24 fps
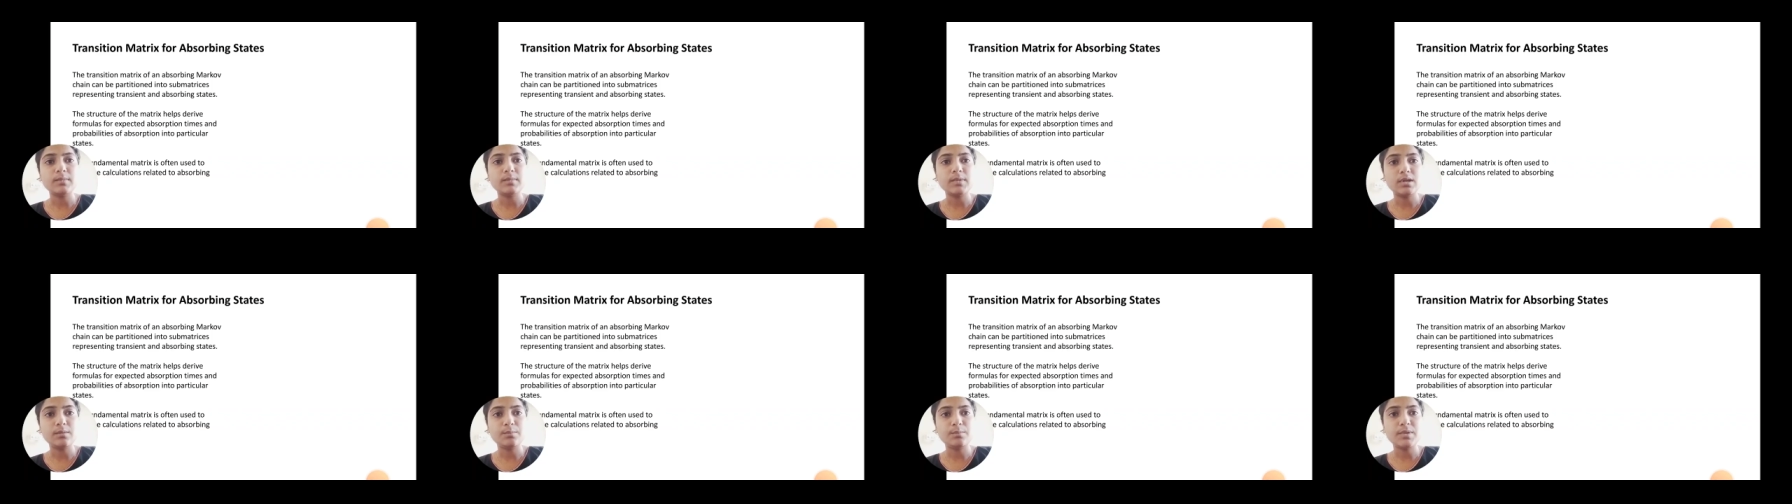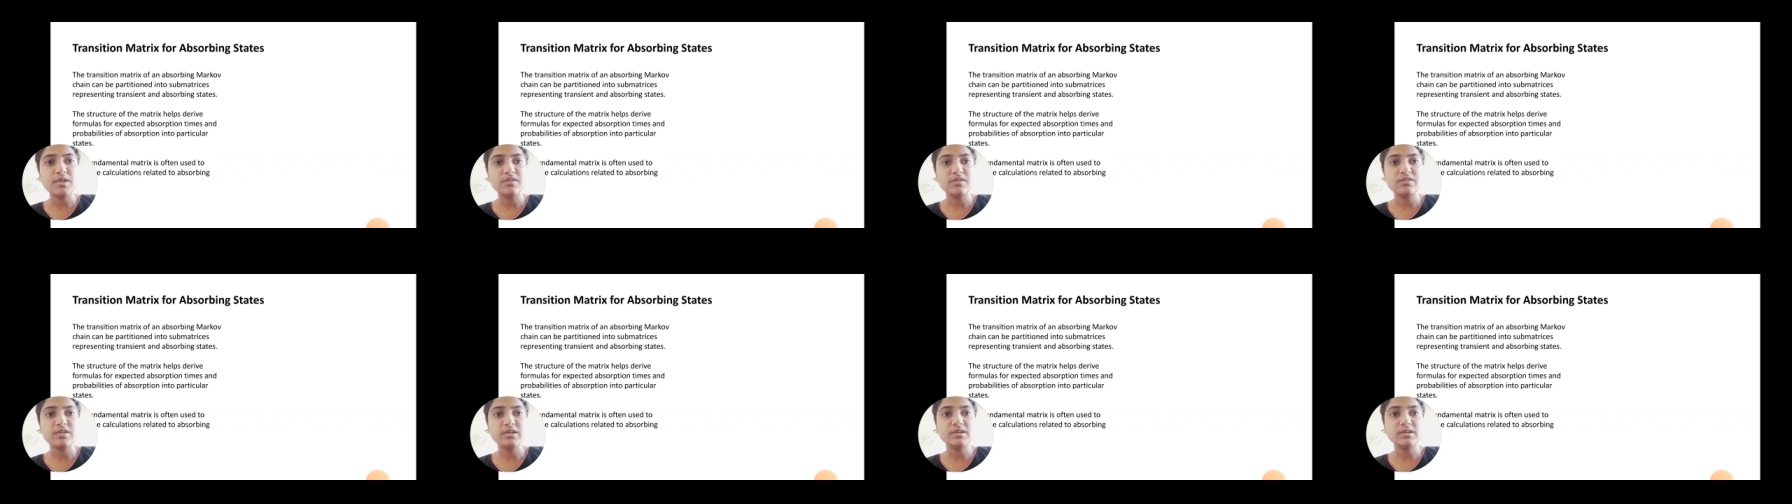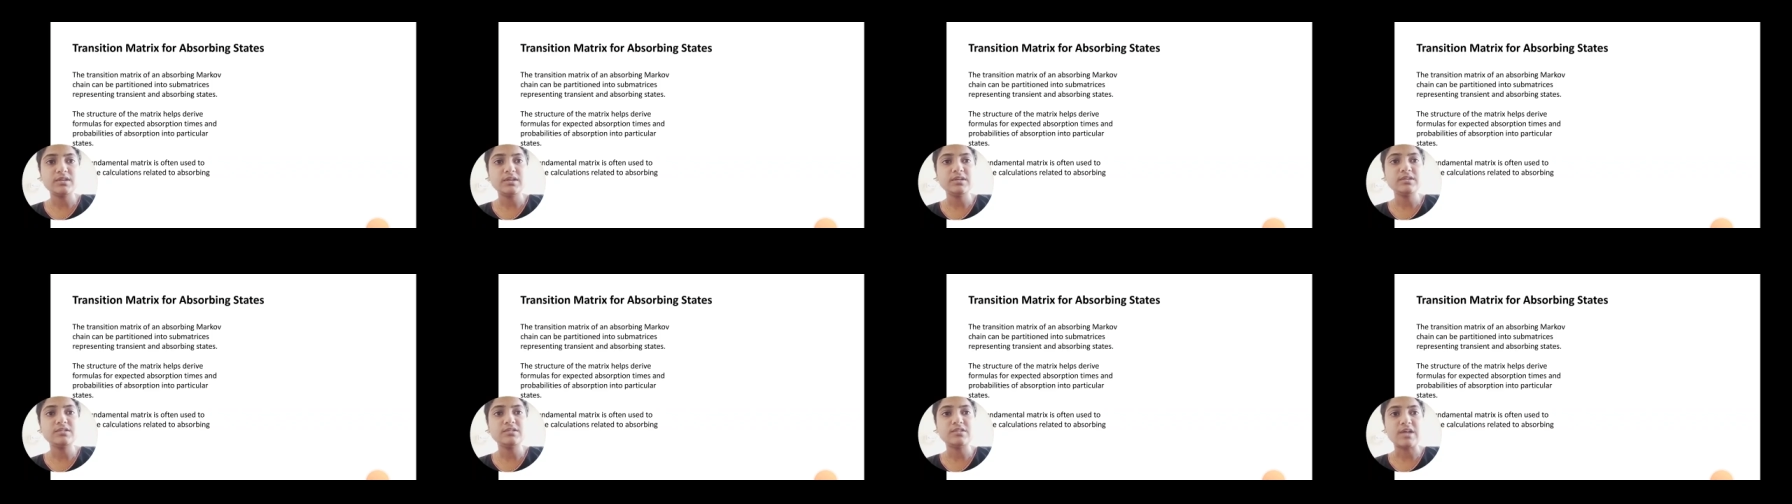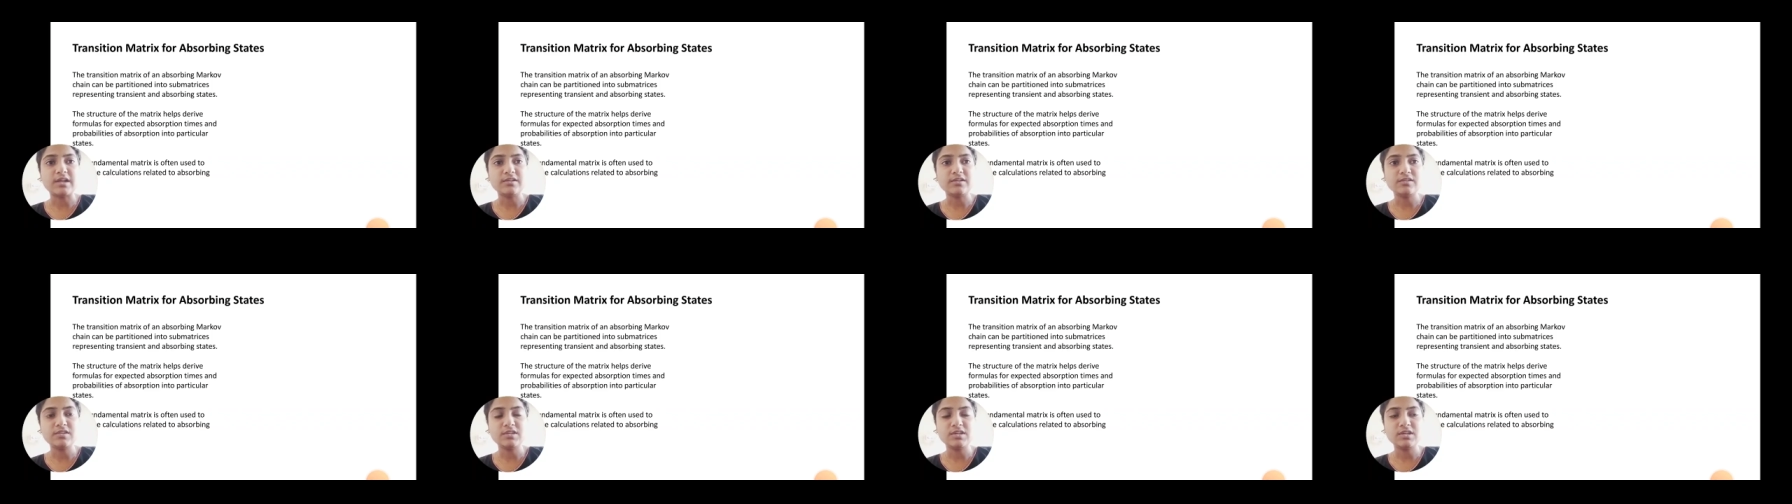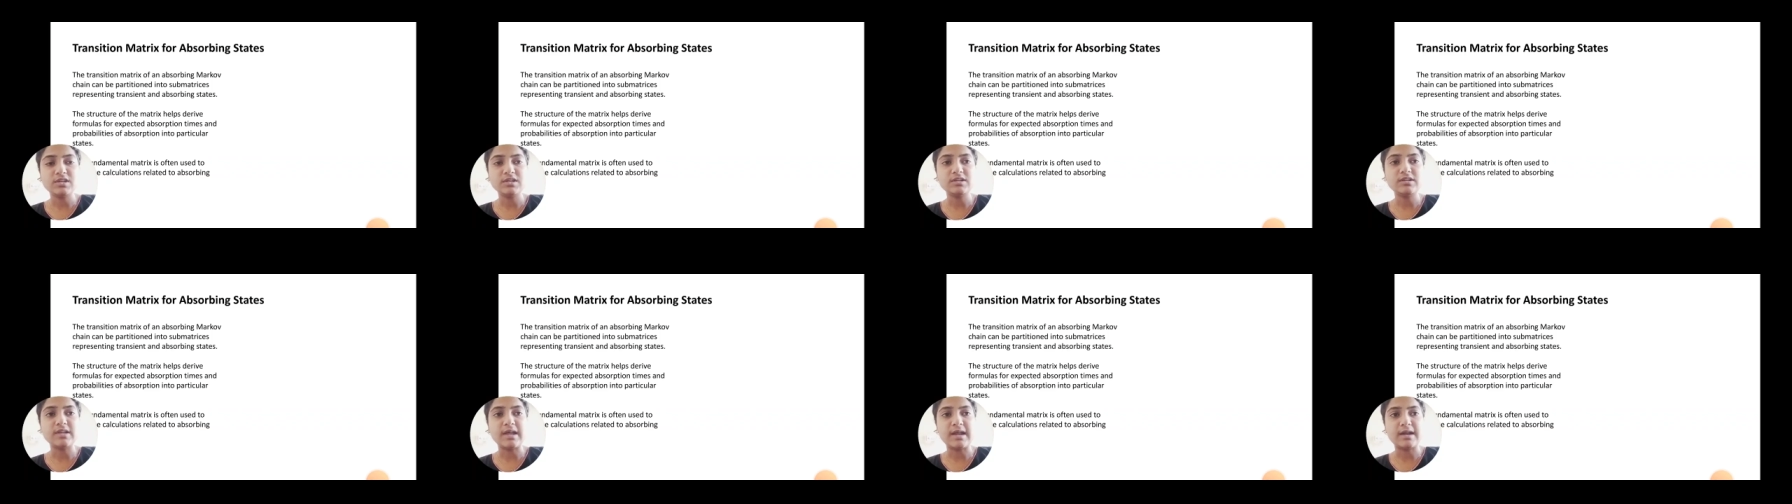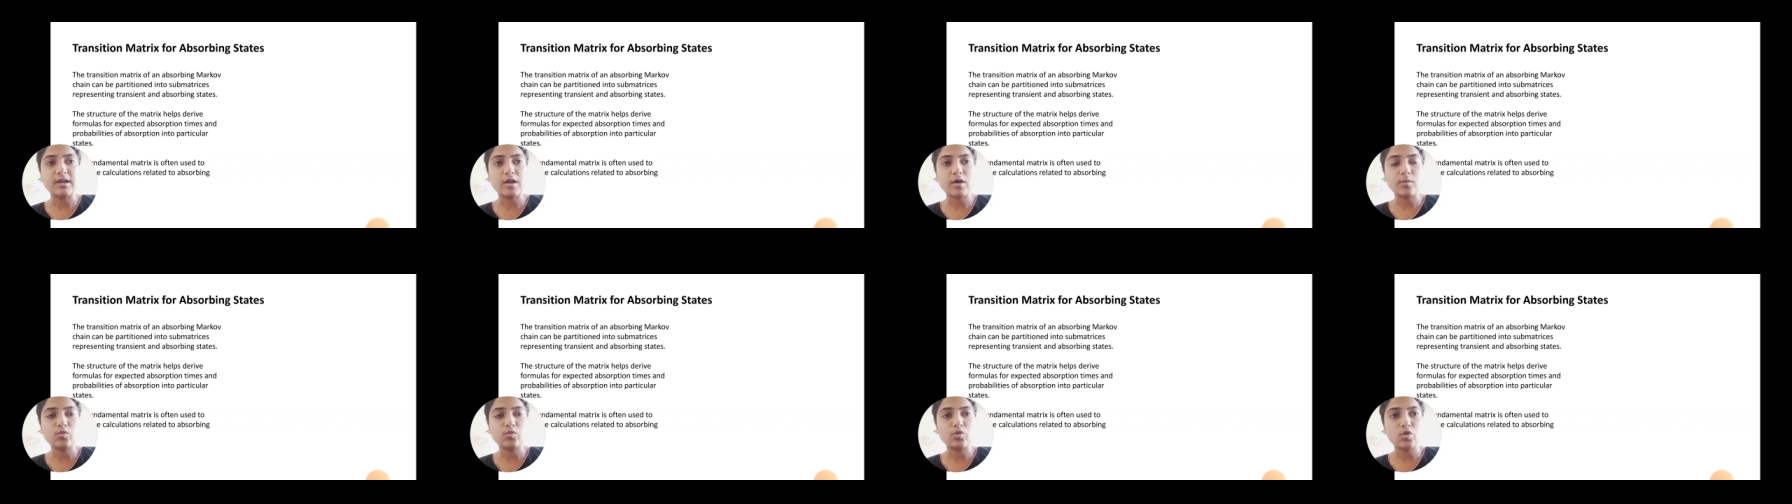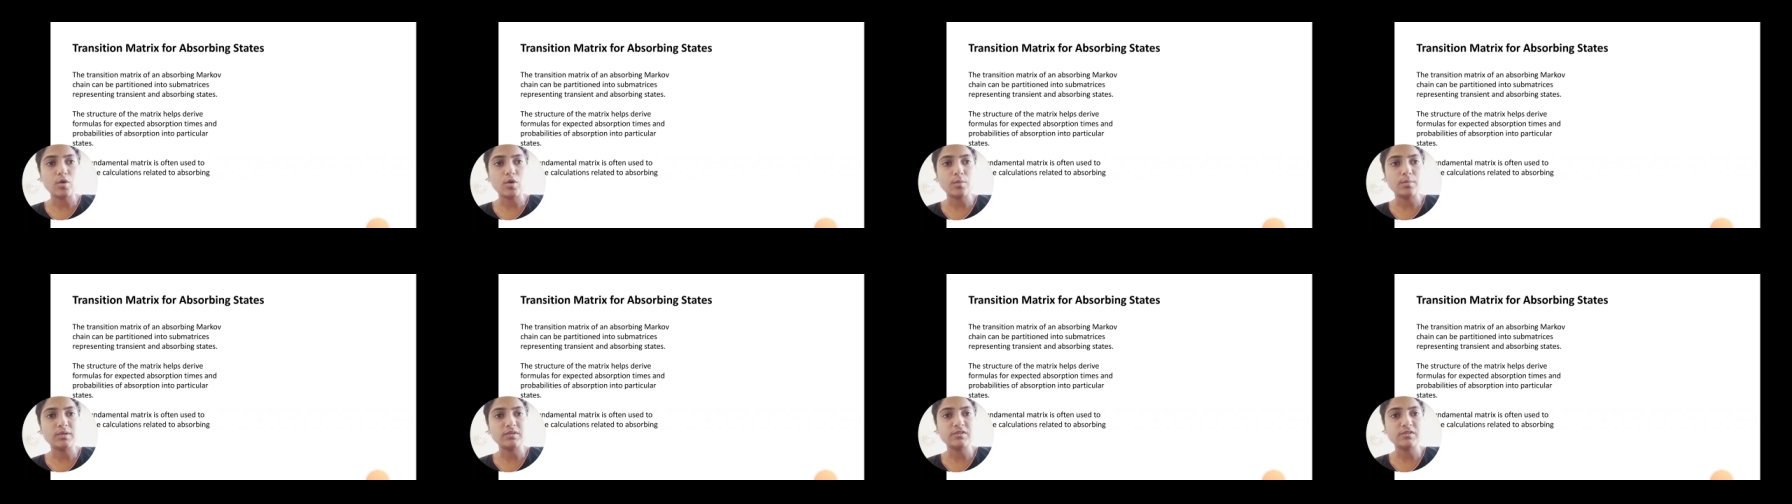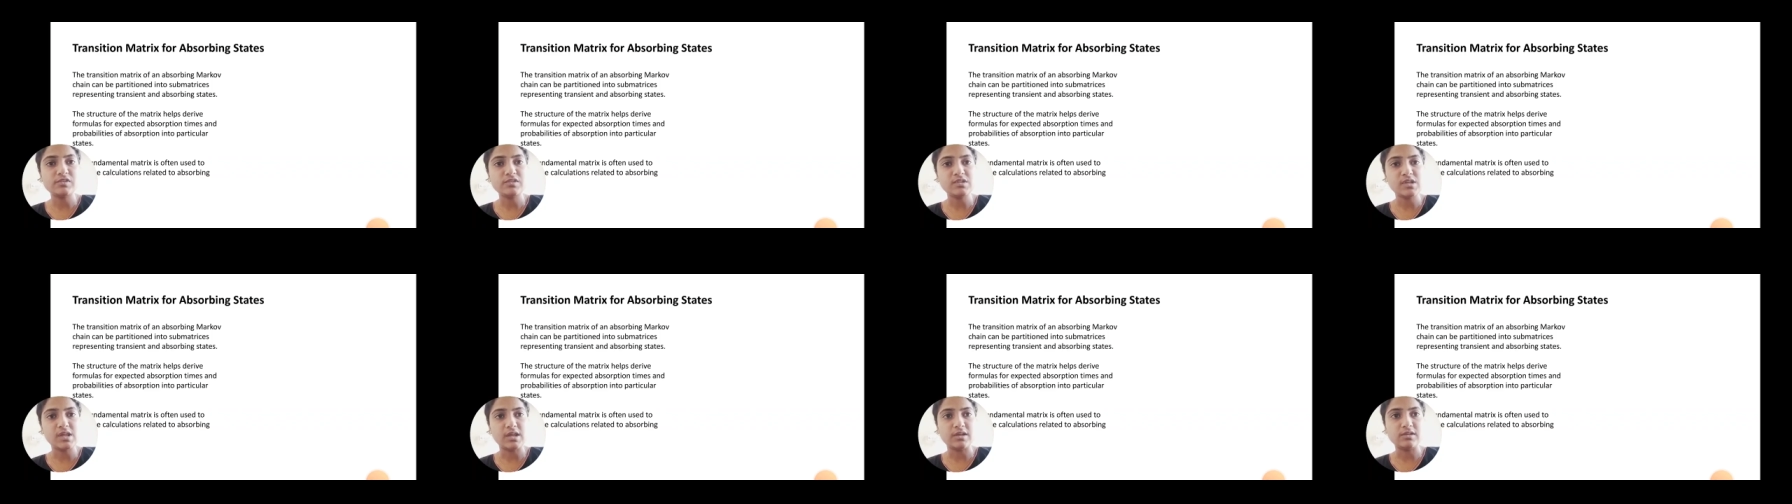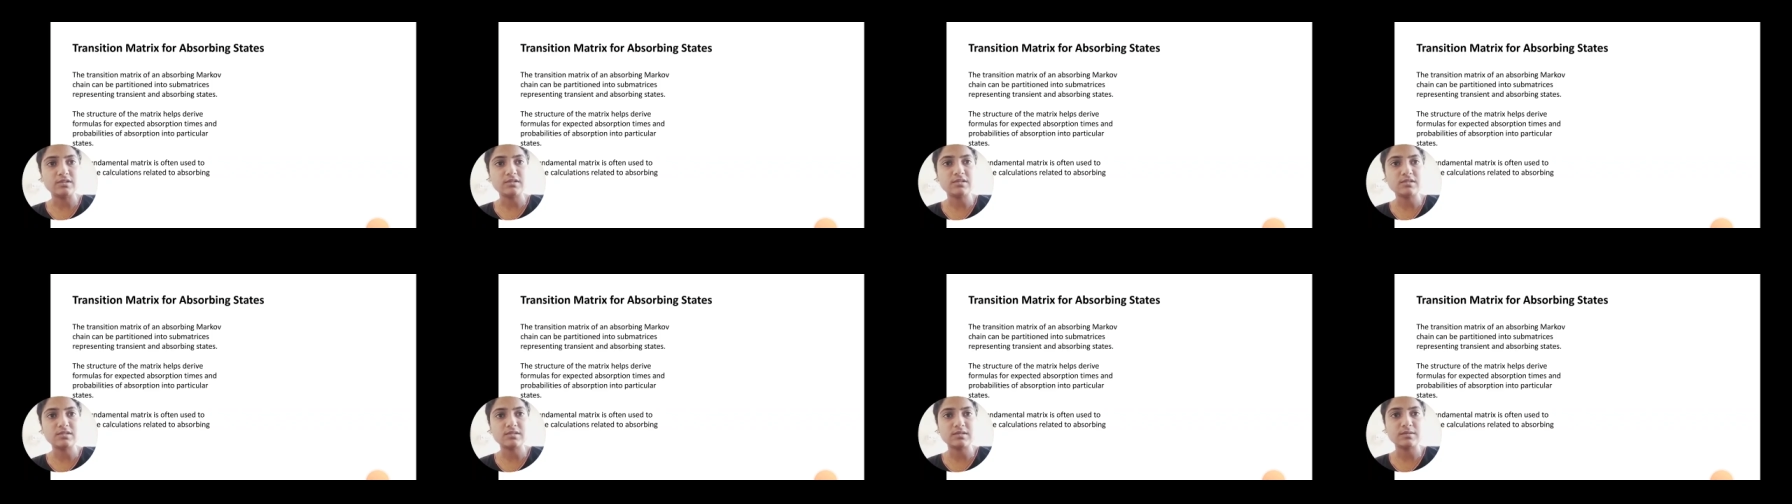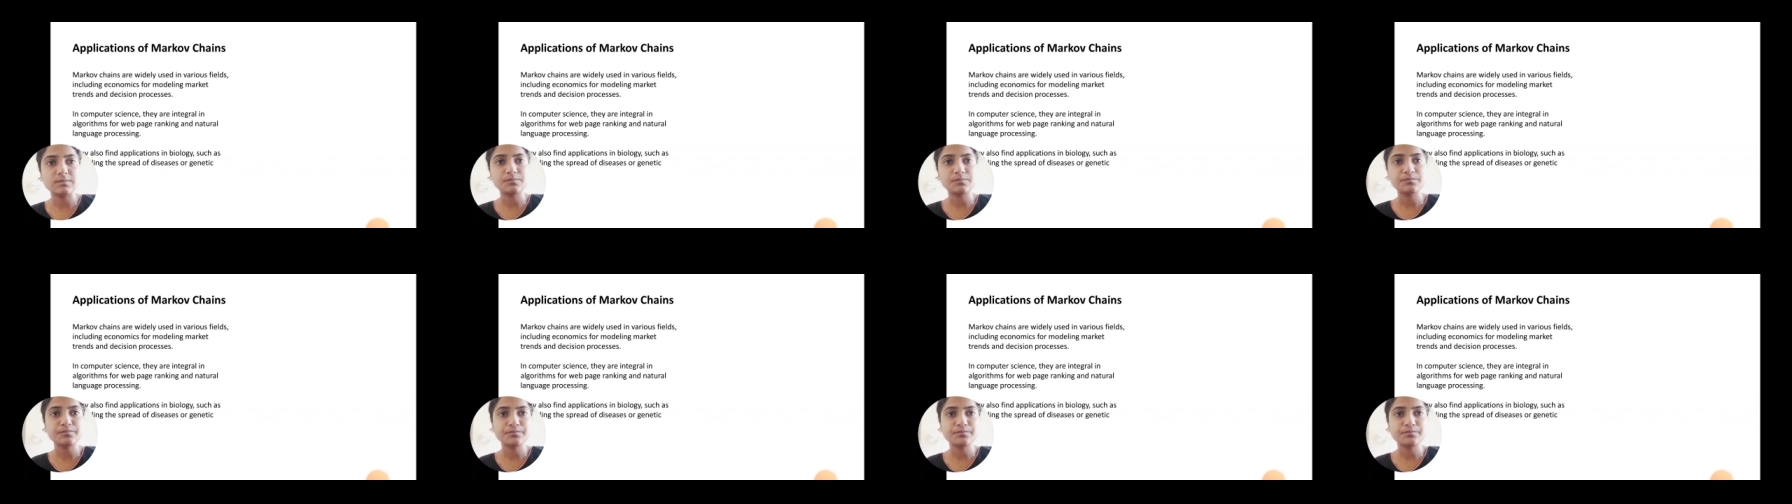representing transient and absorbing states.